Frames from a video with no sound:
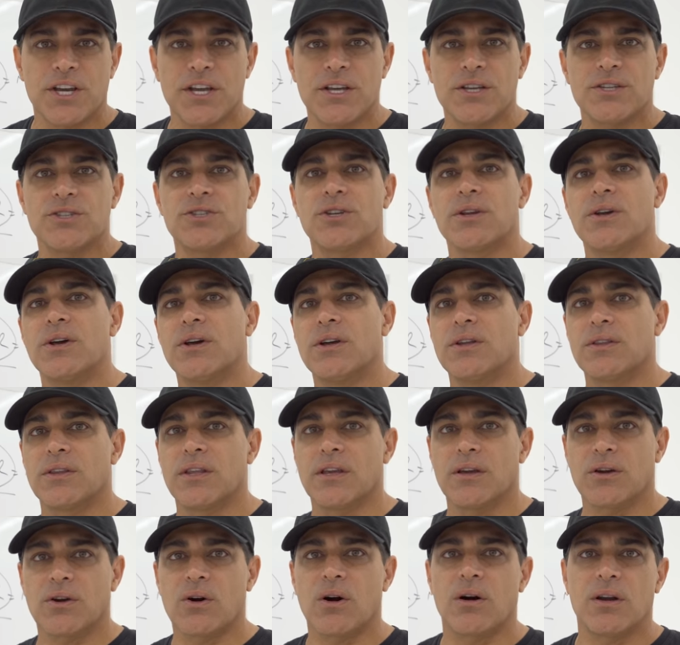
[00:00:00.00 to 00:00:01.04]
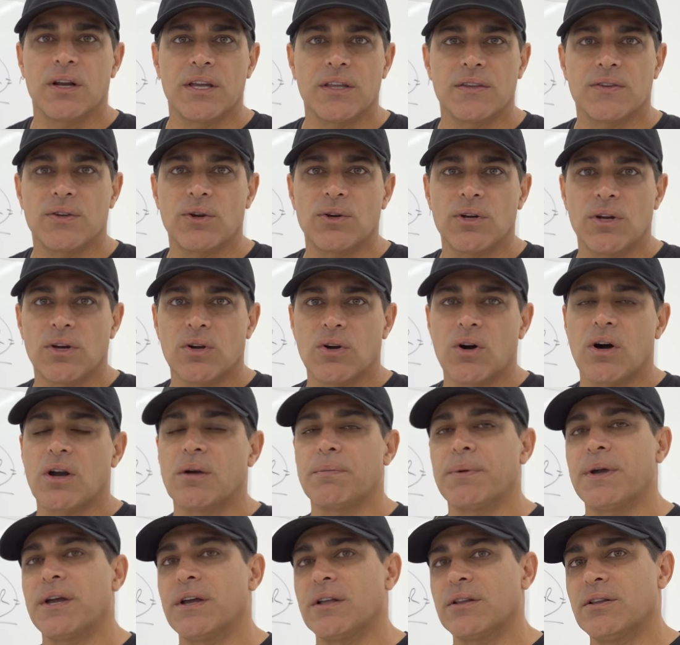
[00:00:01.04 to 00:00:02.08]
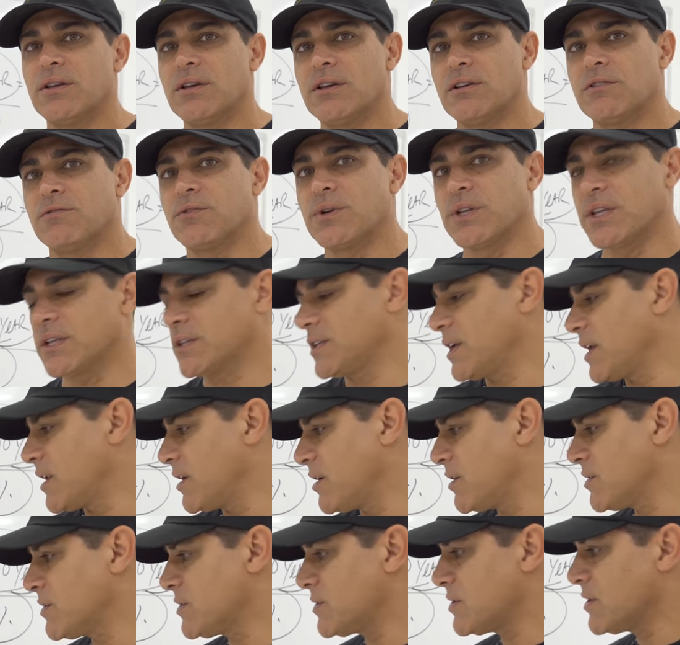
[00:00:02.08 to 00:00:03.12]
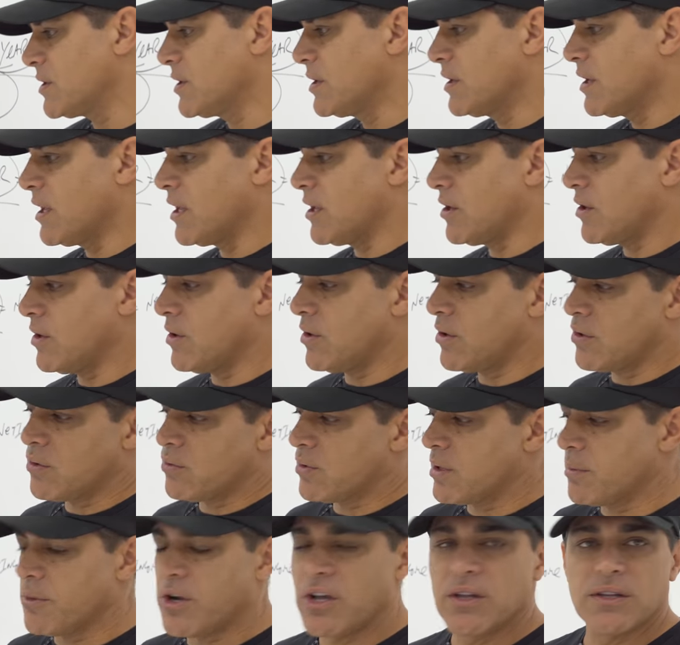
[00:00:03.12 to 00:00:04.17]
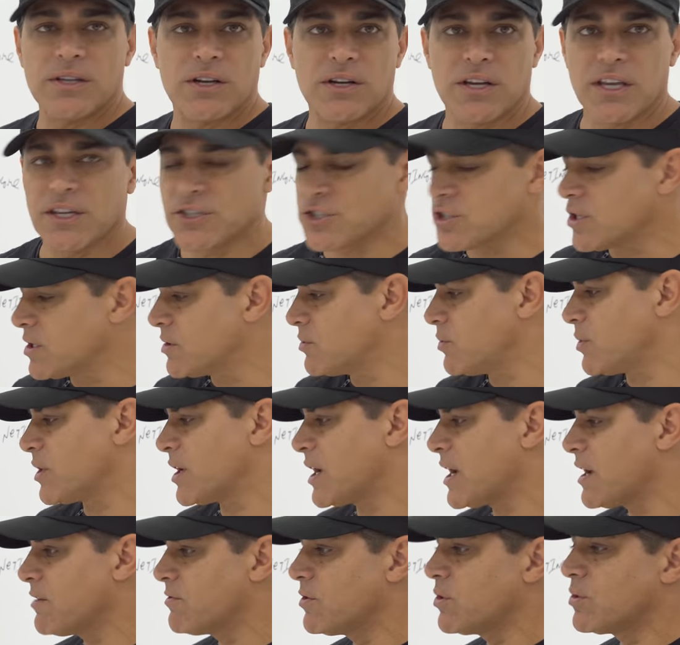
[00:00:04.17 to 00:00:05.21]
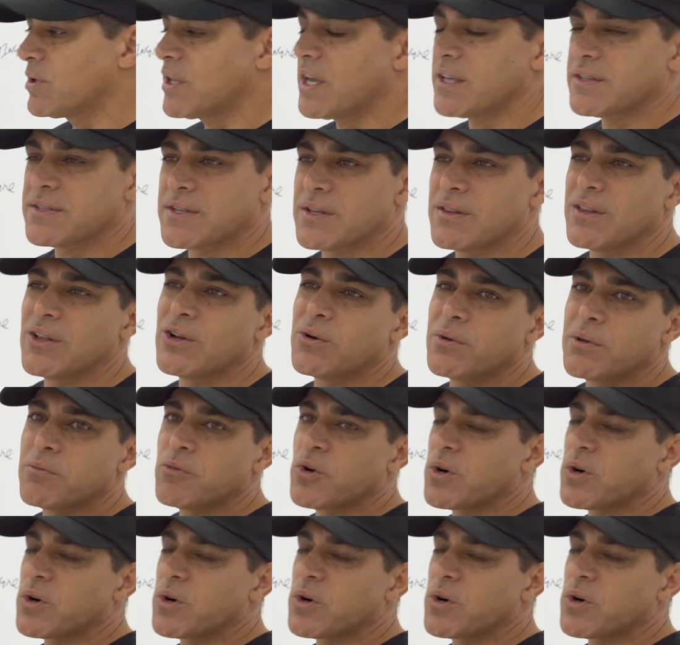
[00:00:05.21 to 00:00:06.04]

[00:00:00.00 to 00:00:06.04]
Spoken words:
change the interior carpet for the tenants, remodel their kitchen, what have you. That's a little bit